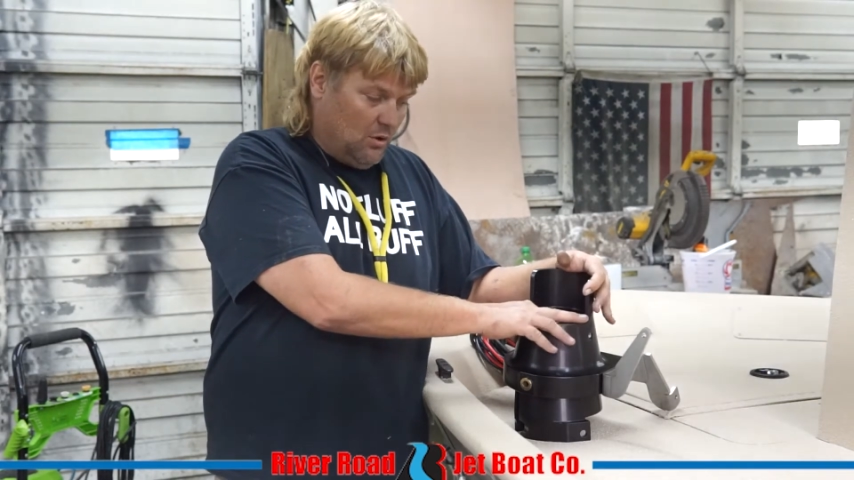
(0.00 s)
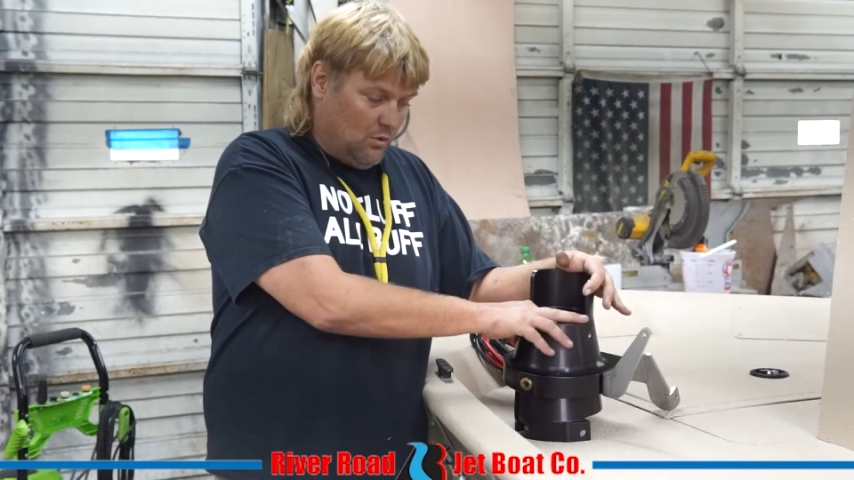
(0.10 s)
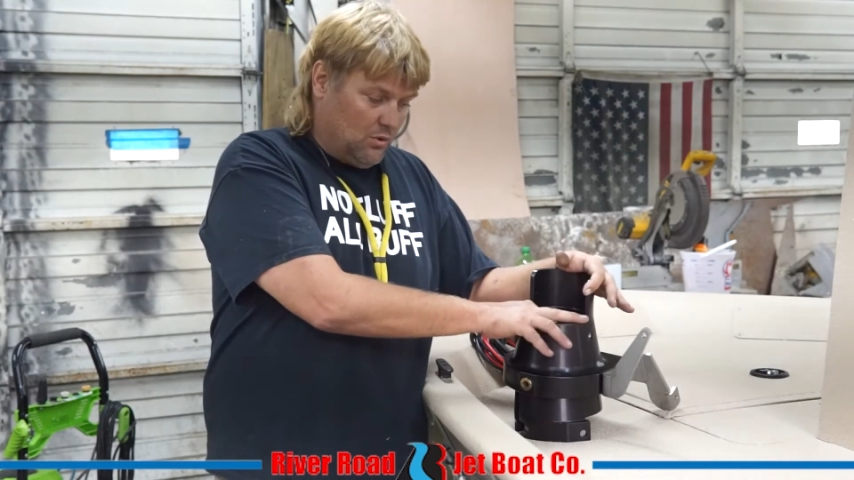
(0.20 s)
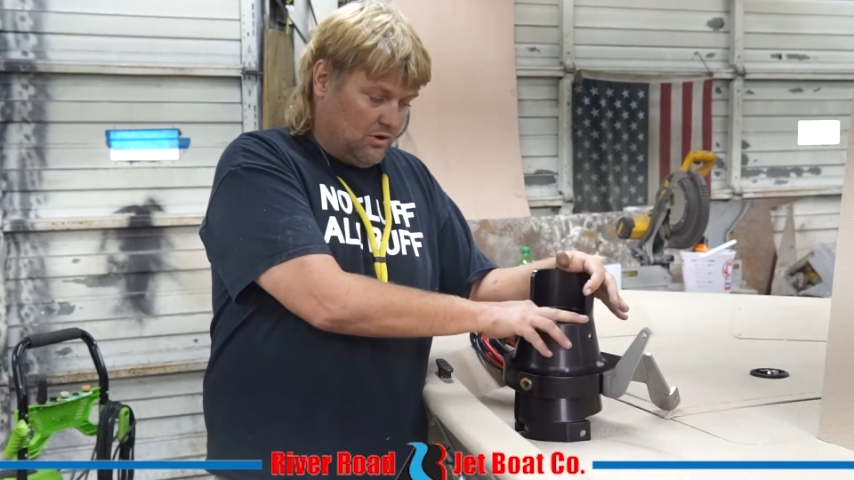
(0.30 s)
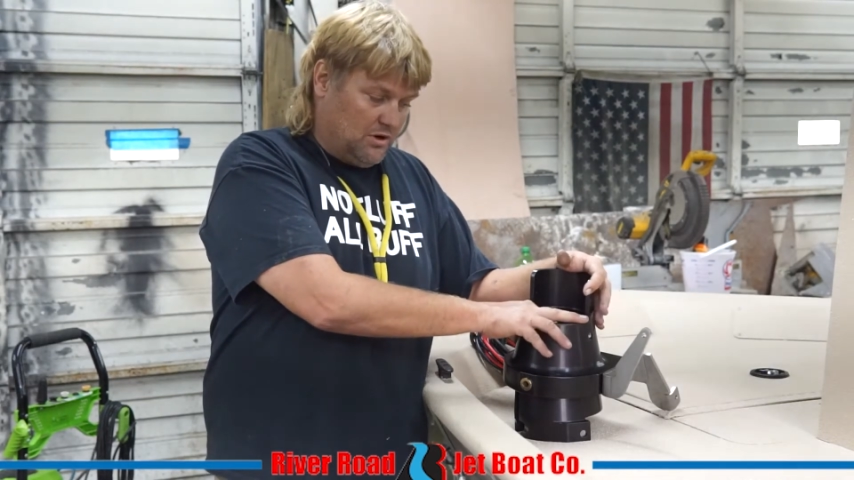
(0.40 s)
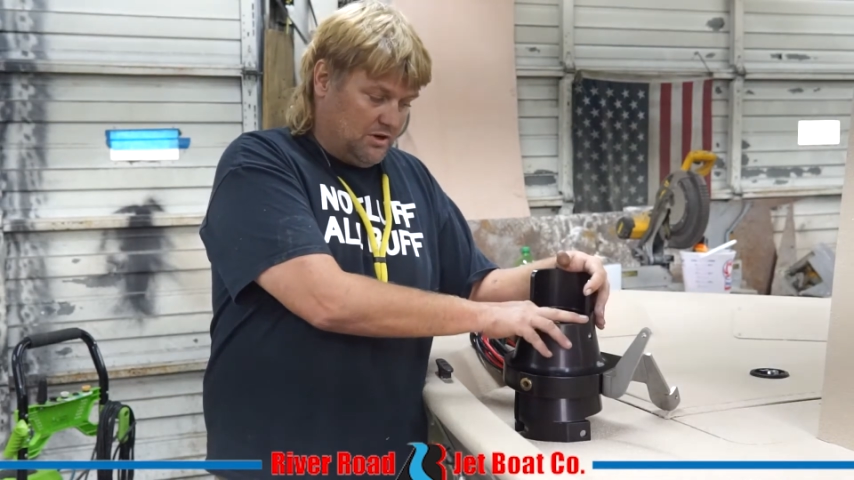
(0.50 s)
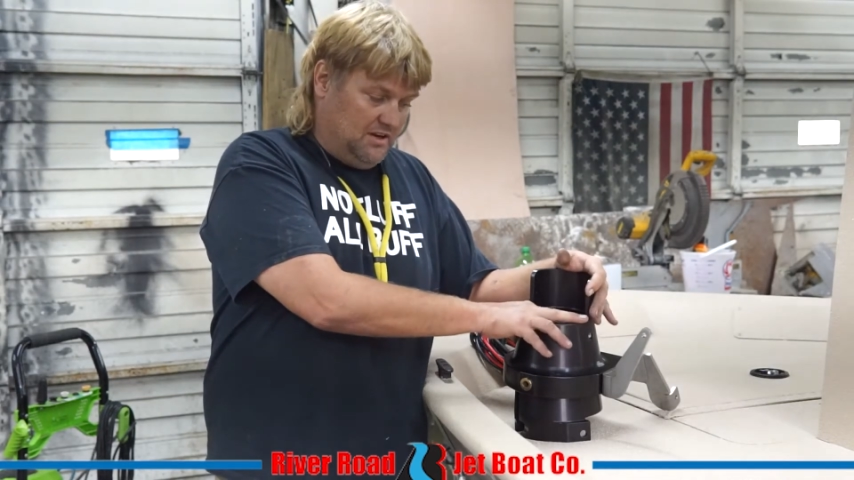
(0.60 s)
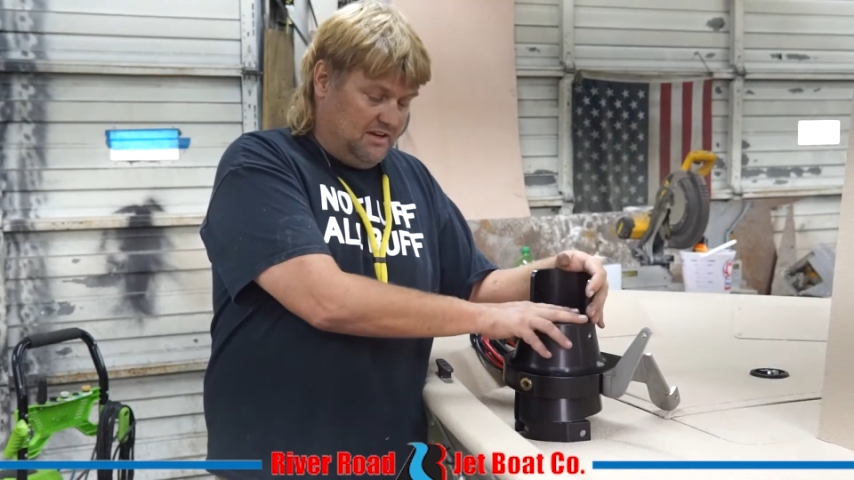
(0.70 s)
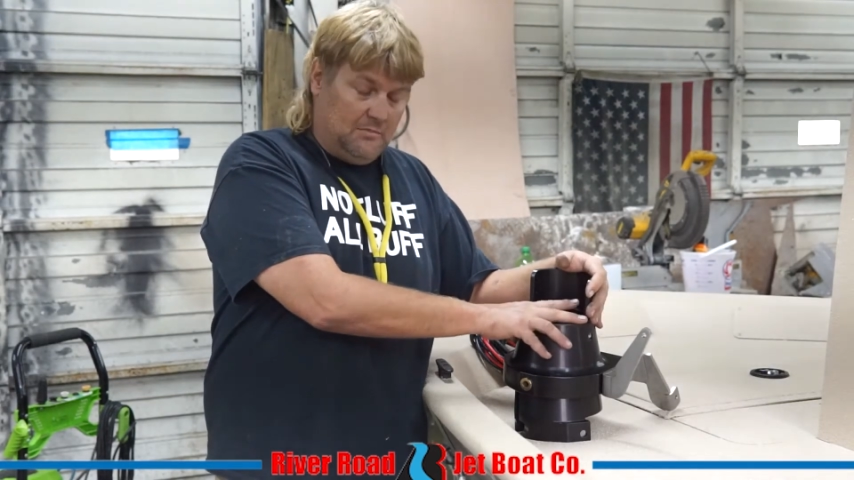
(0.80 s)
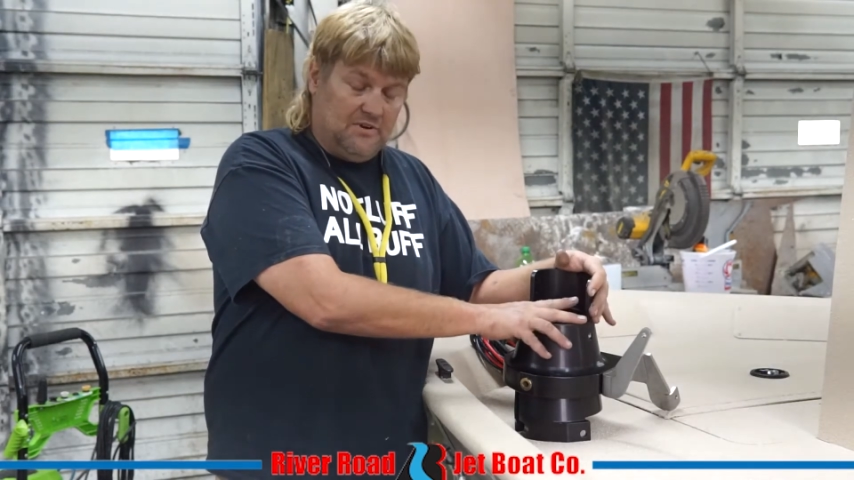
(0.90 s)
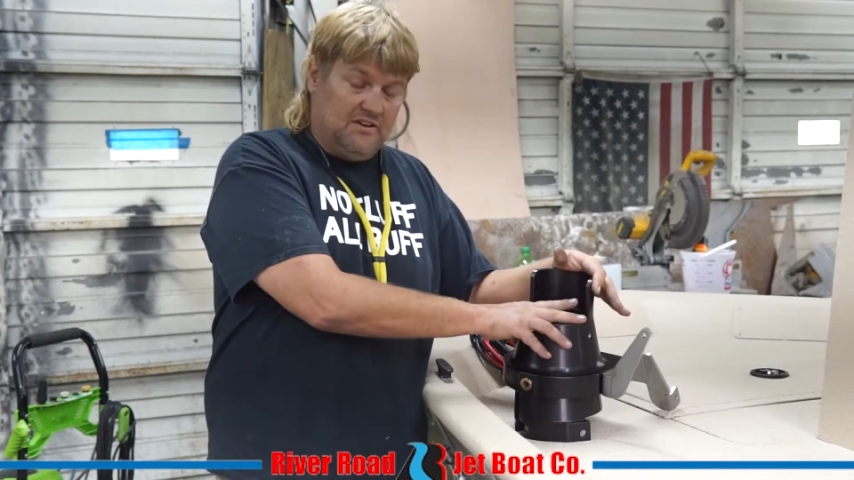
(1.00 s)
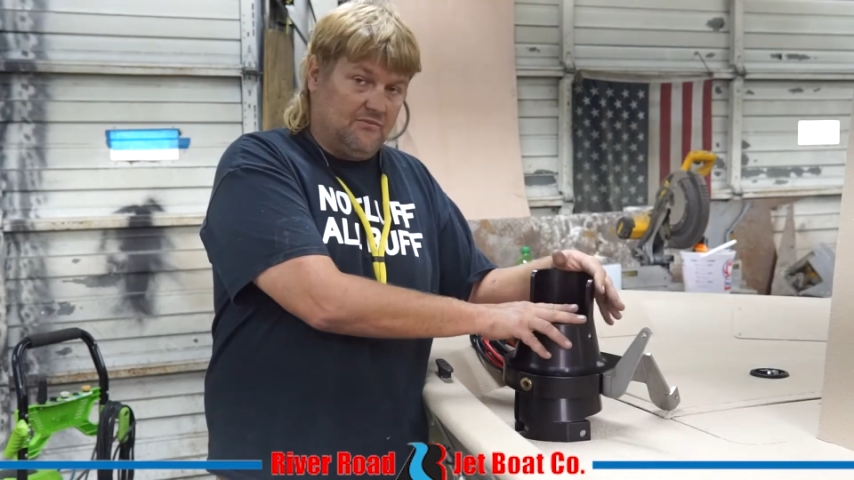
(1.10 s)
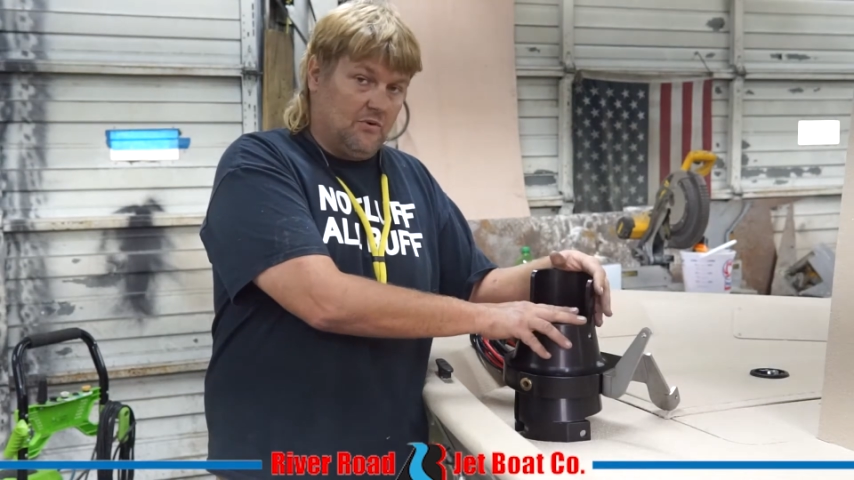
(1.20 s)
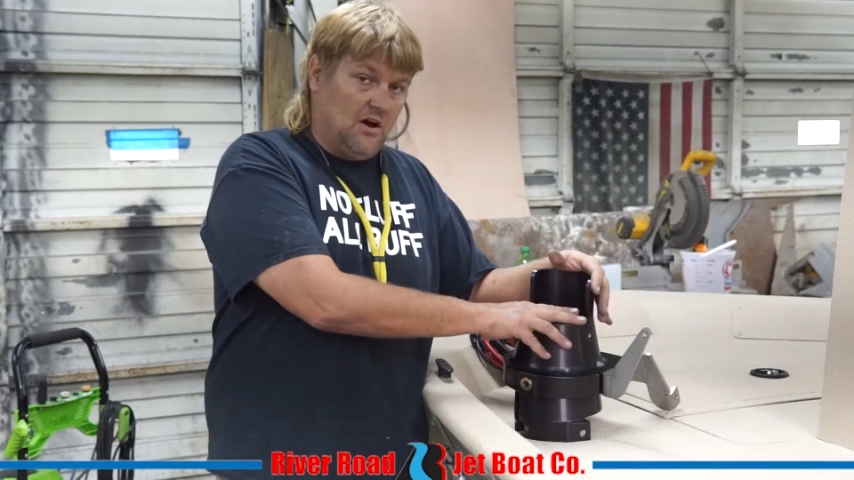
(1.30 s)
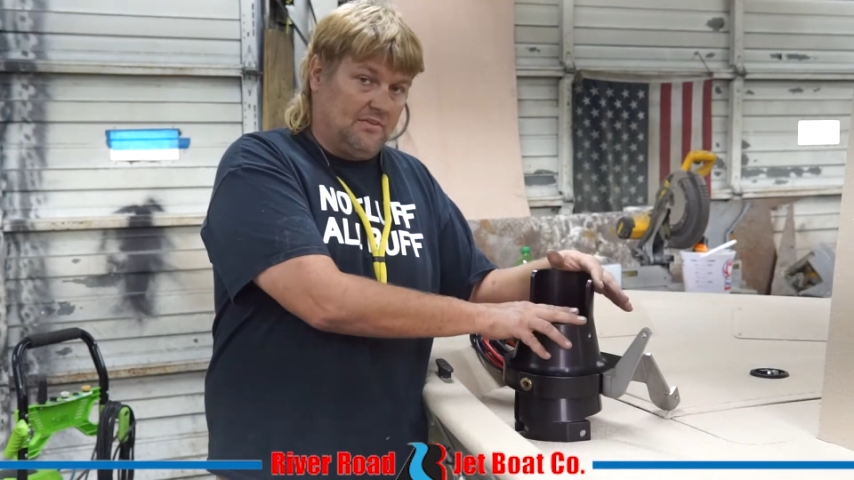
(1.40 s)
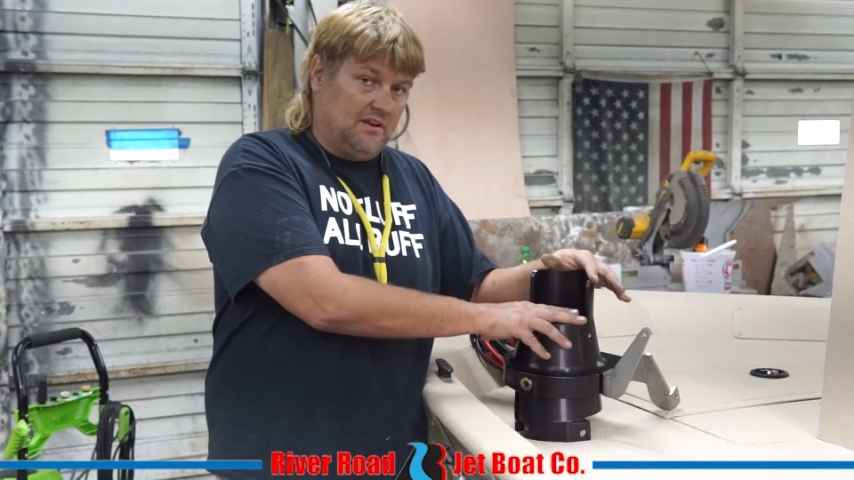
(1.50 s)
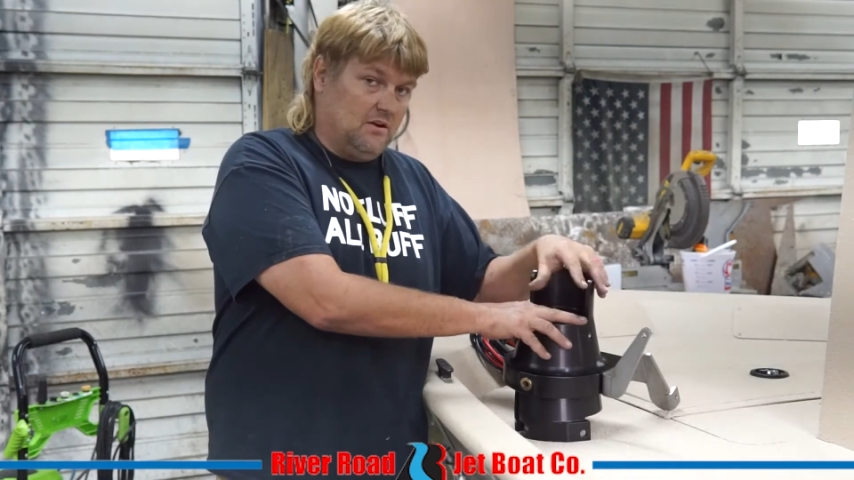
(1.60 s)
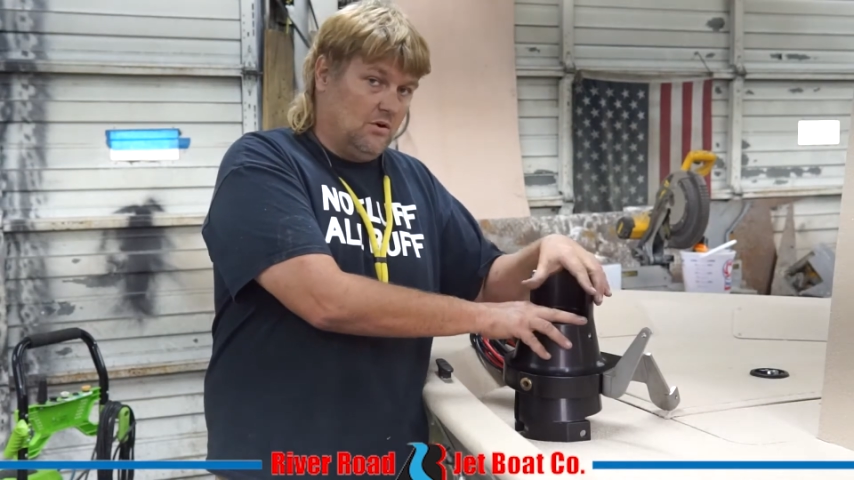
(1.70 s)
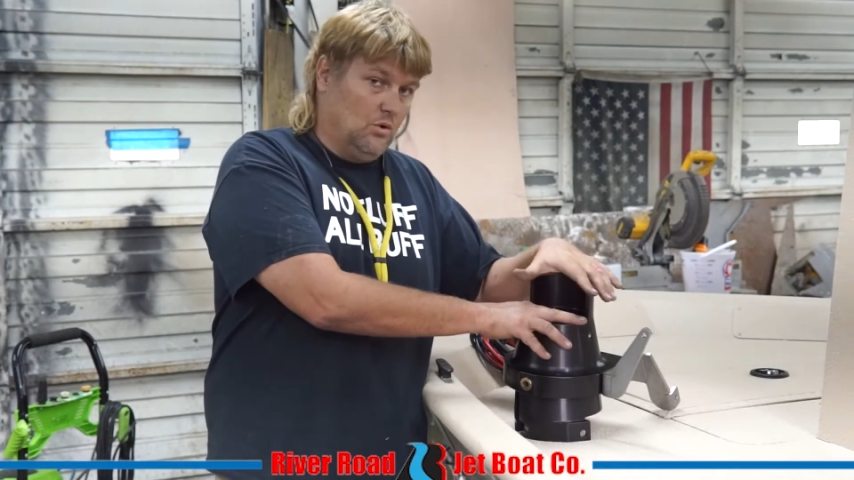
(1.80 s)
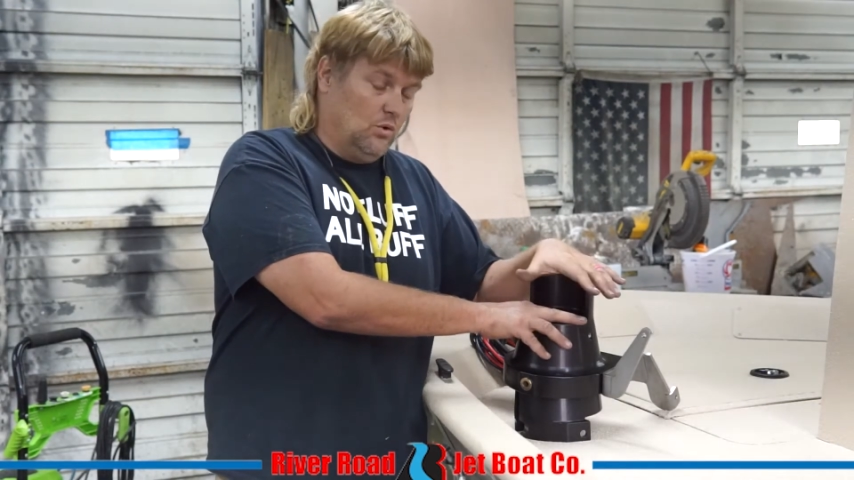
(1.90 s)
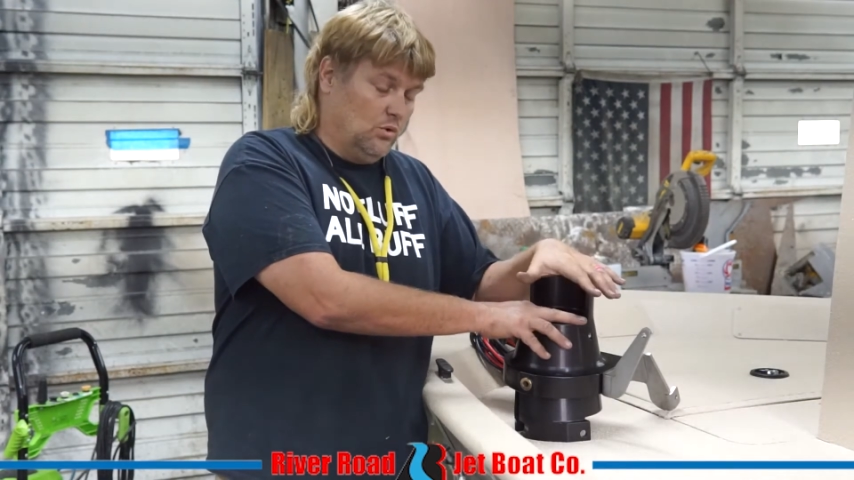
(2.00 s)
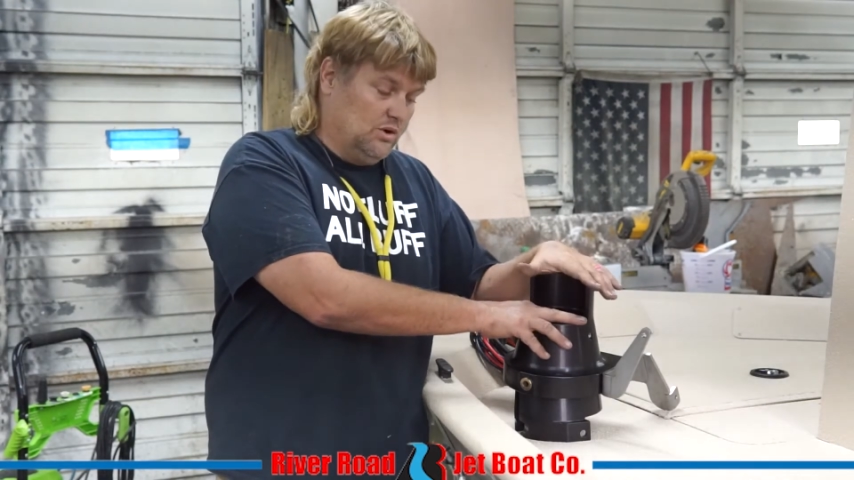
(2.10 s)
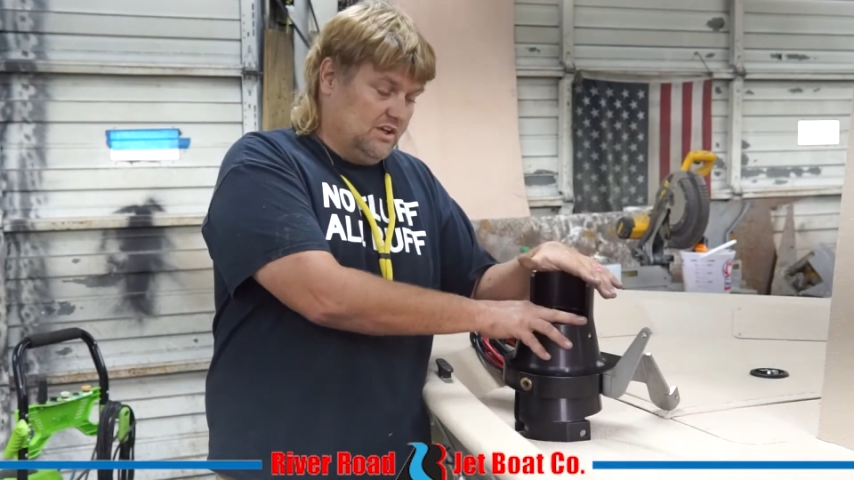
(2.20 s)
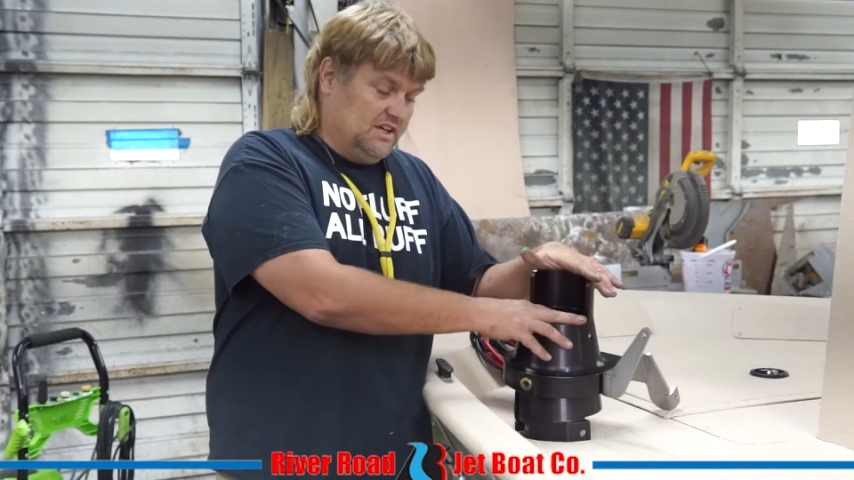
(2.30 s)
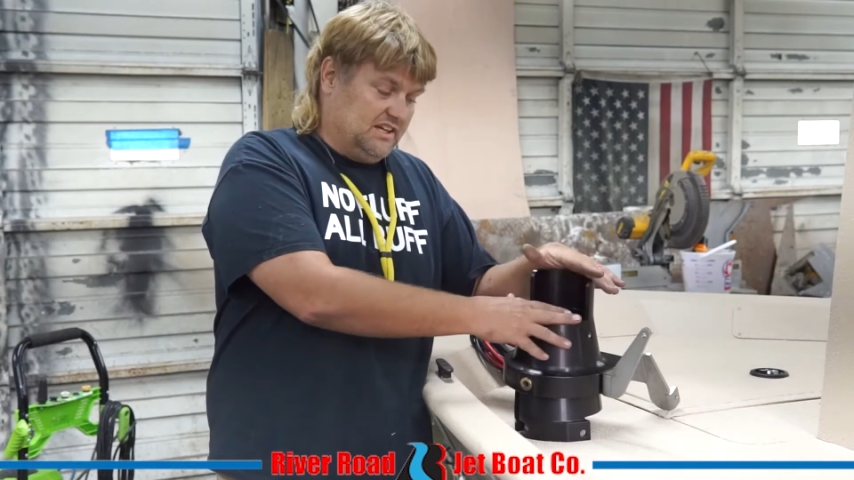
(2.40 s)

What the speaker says: or you hit a big frothy hole,